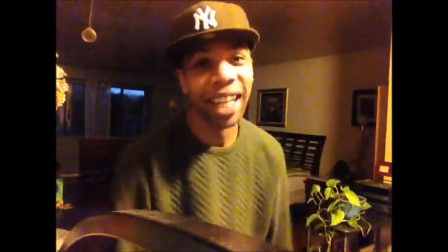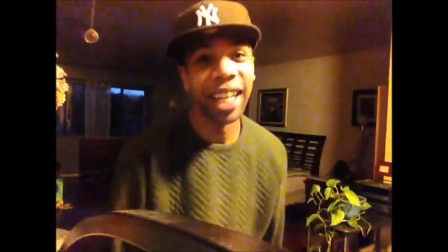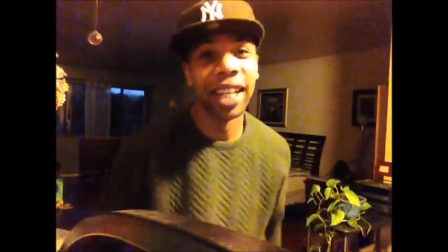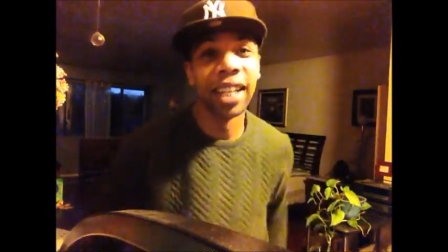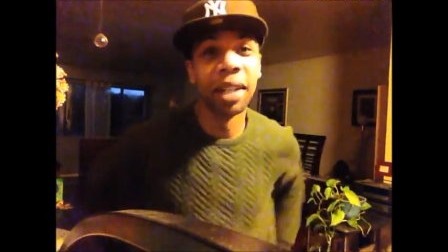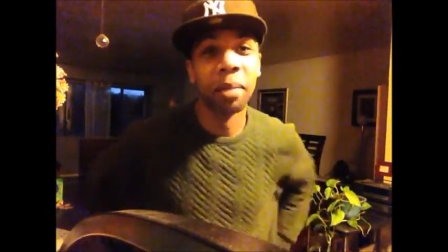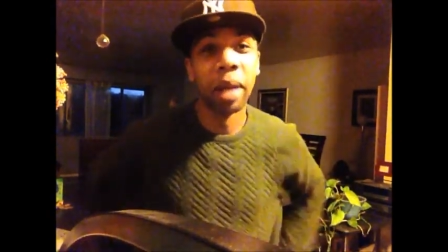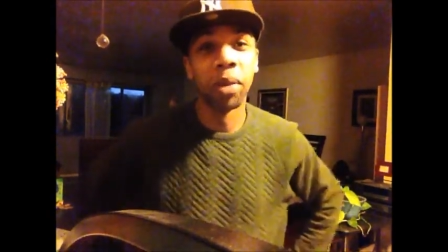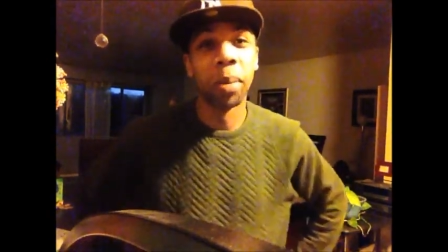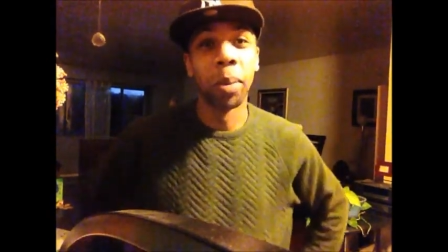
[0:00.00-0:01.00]
And um,
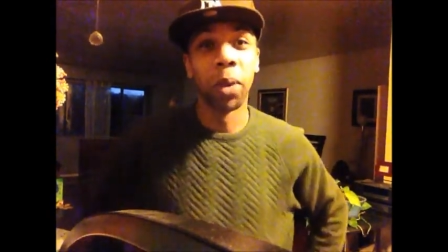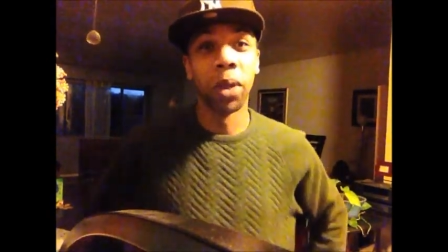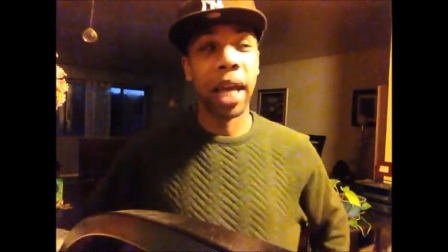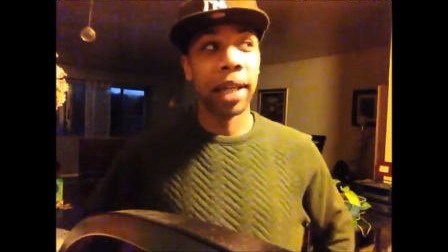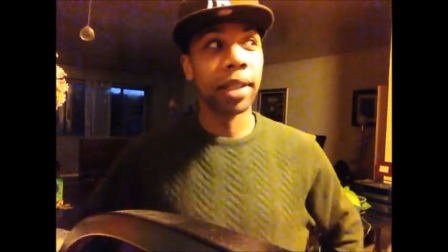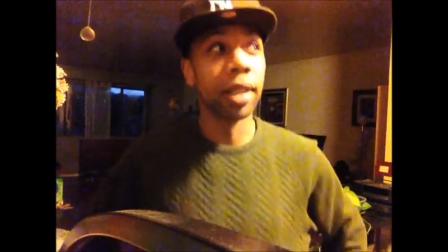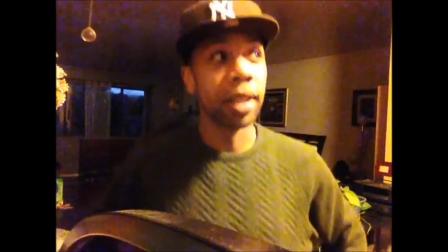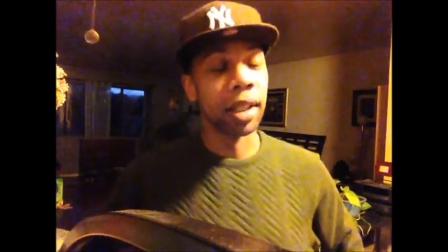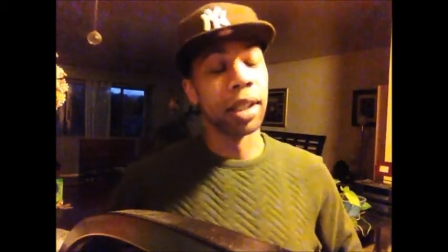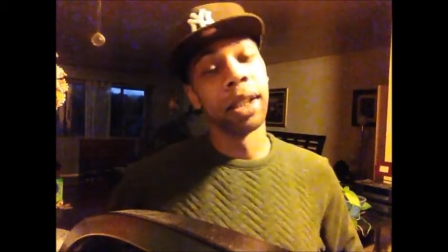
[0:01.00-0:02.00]
I remember last
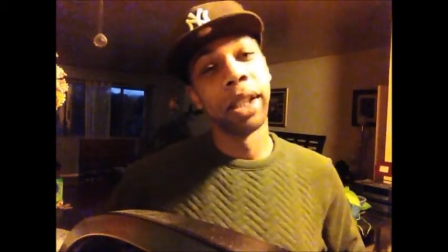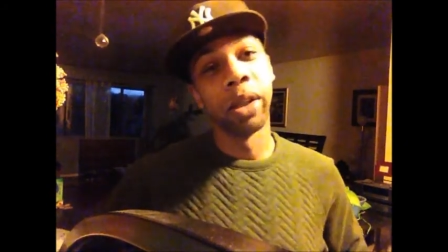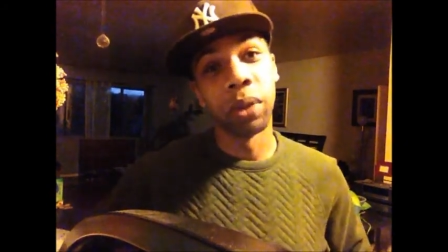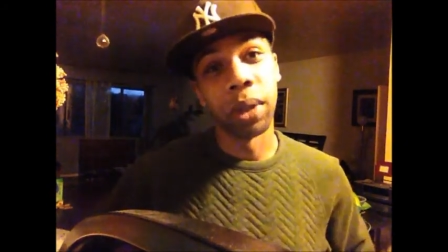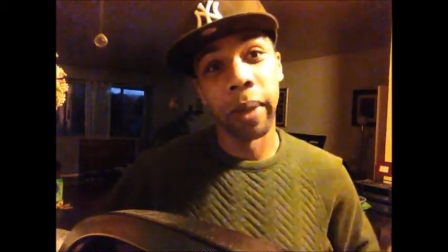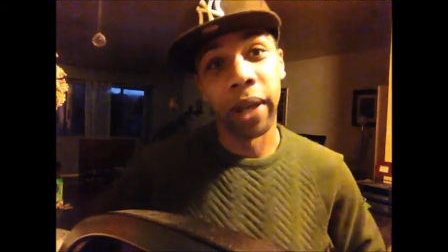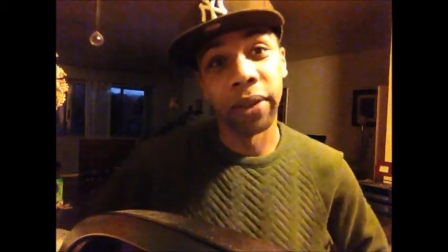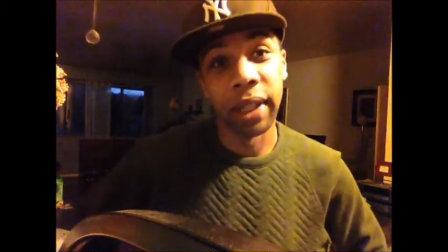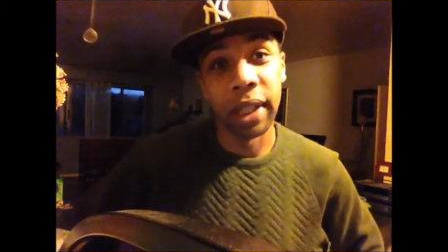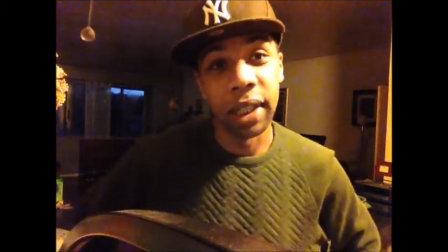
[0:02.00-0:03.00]
season, it was
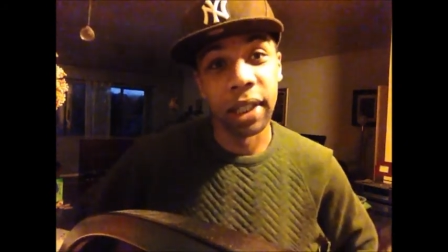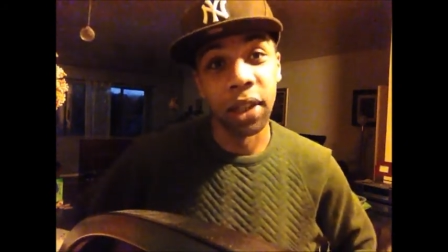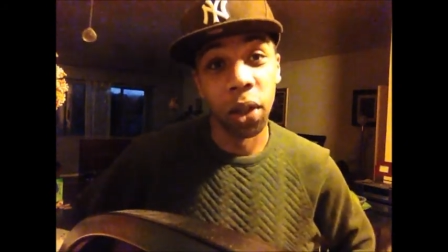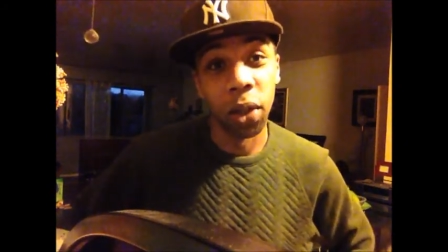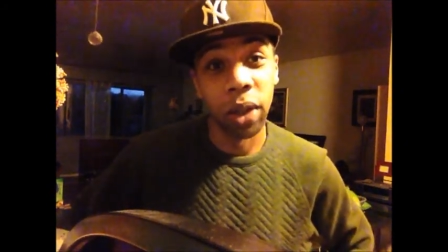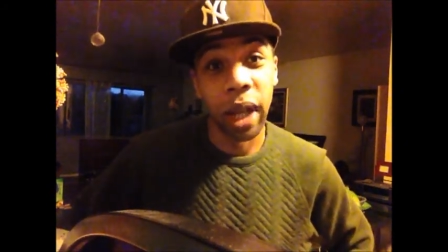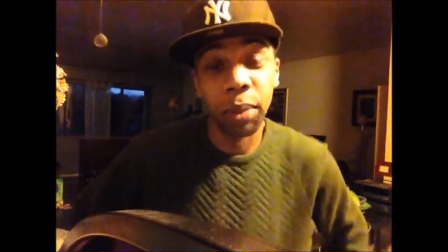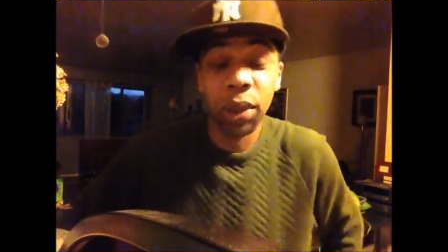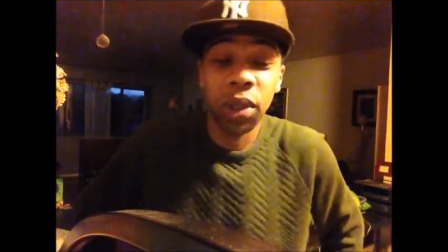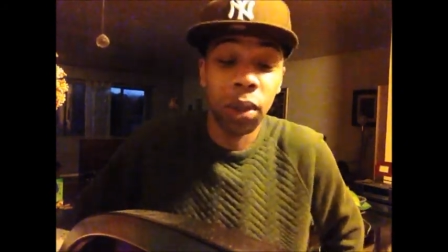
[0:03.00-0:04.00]
about the third
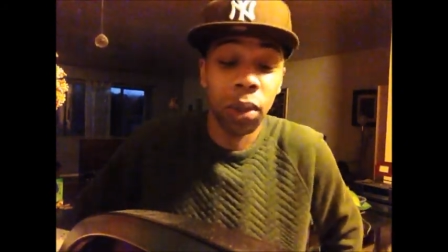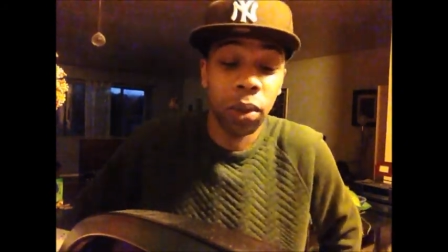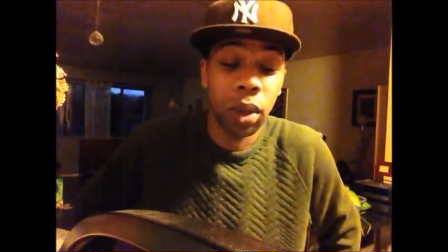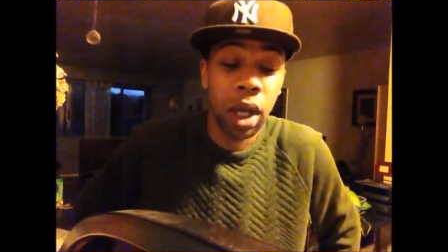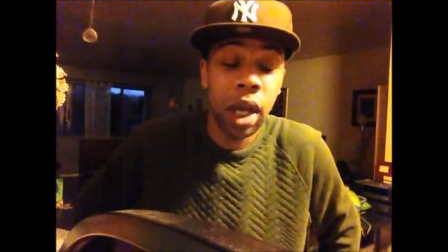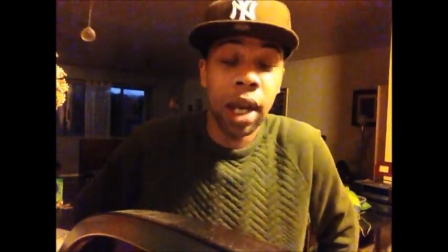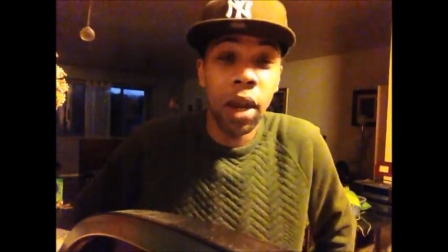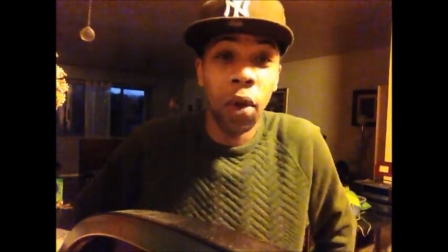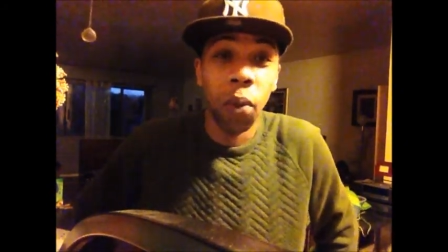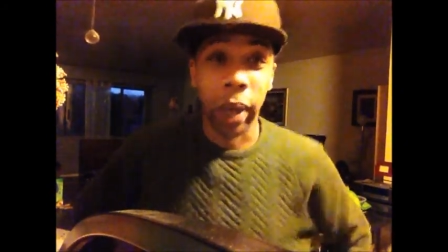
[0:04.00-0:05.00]
episode
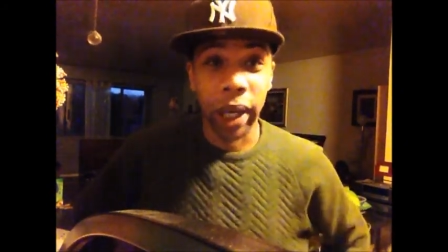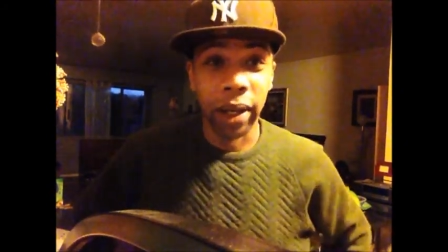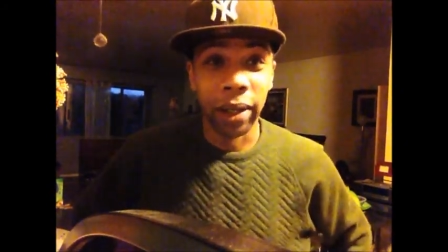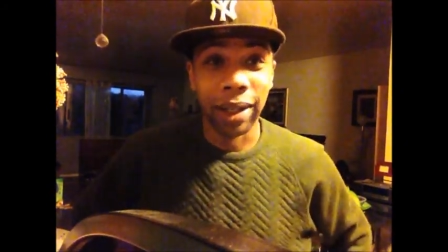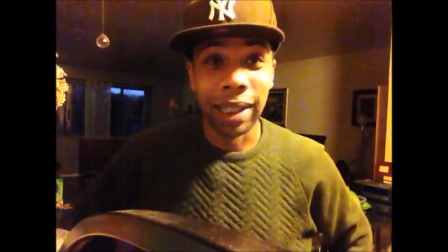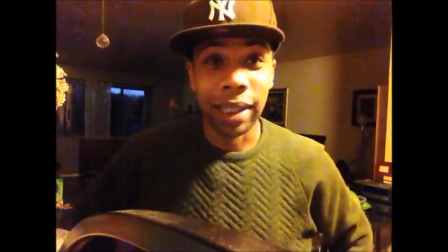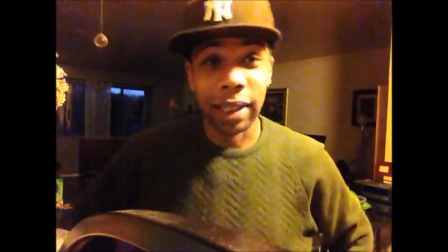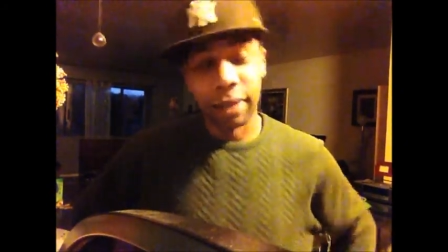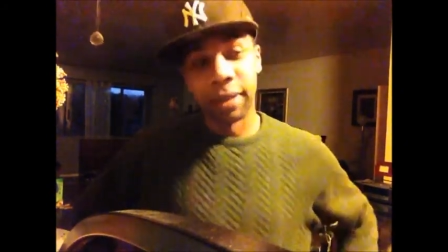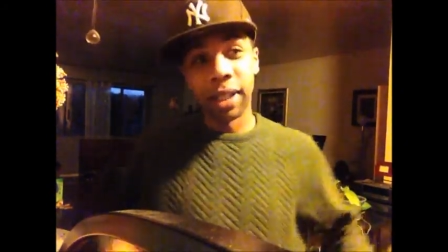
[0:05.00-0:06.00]
where
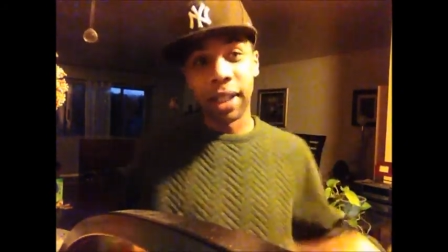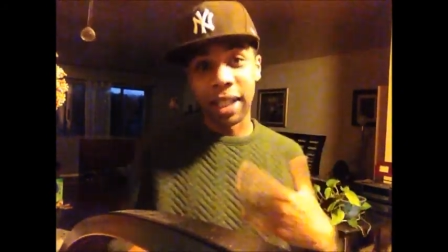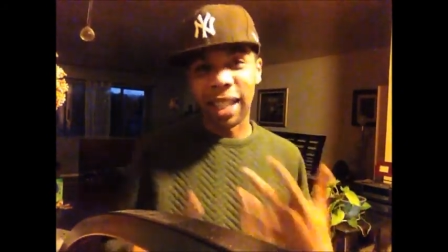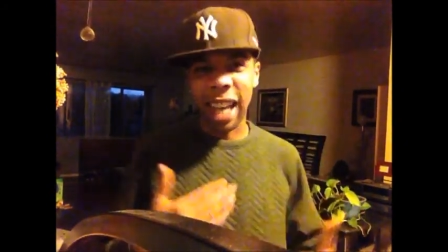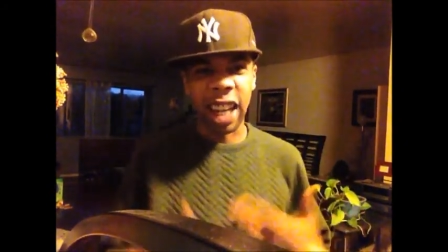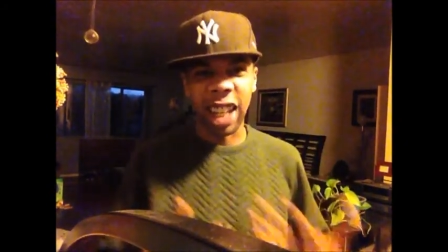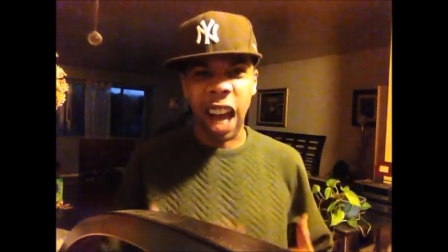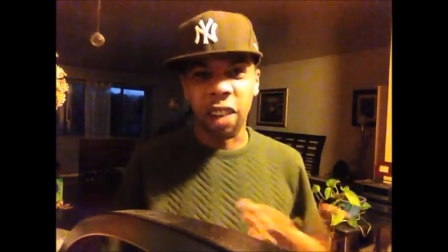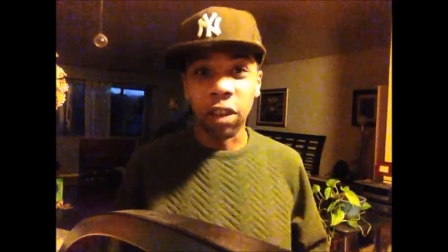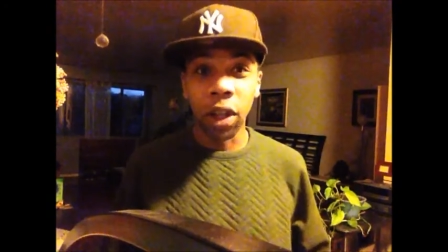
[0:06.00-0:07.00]
the season kind of
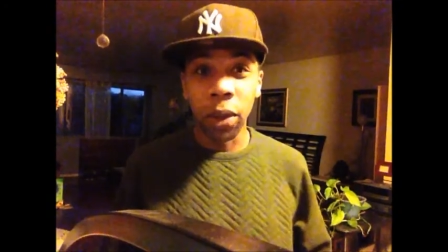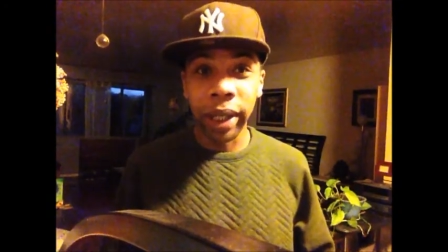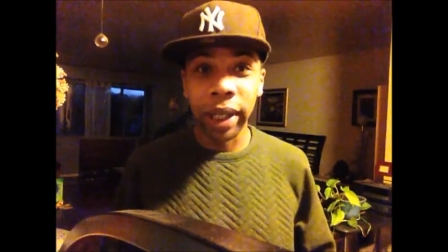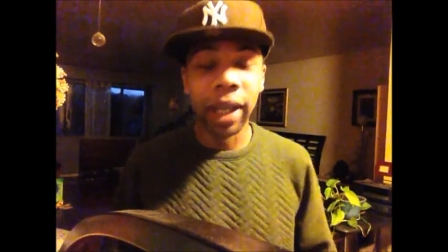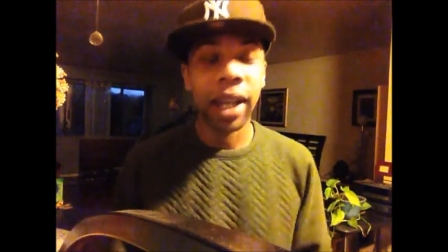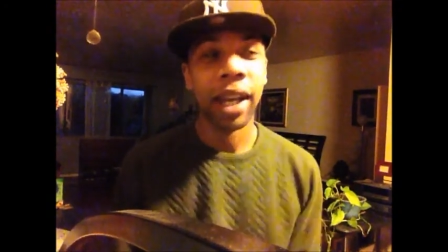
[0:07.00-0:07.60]
got flowing.